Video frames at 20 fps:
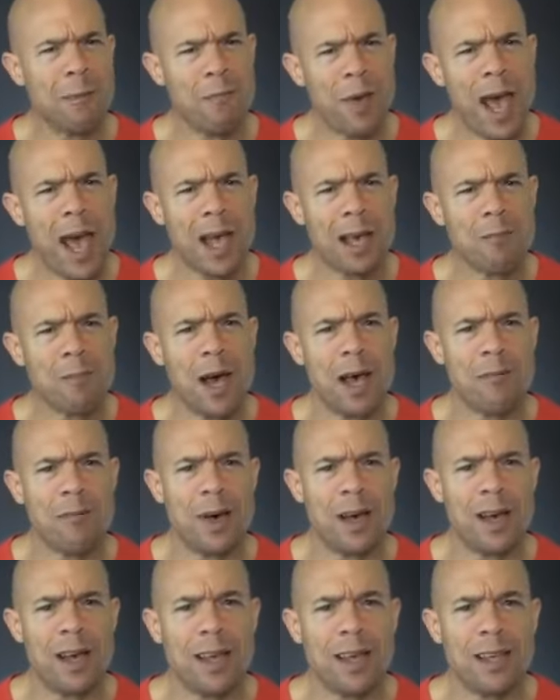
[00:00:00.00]
back of my
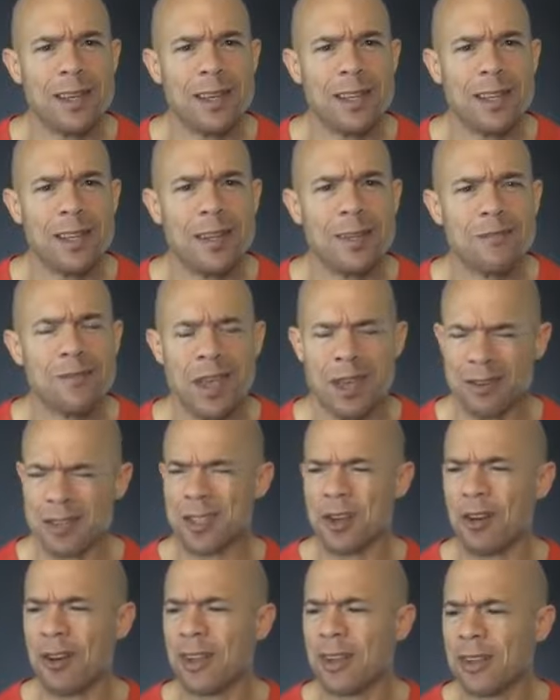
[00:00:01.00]
mind, I was
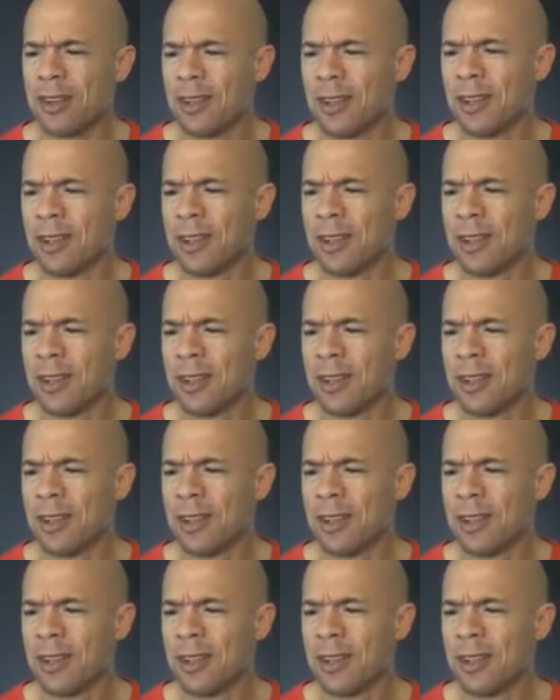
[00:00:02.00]
going,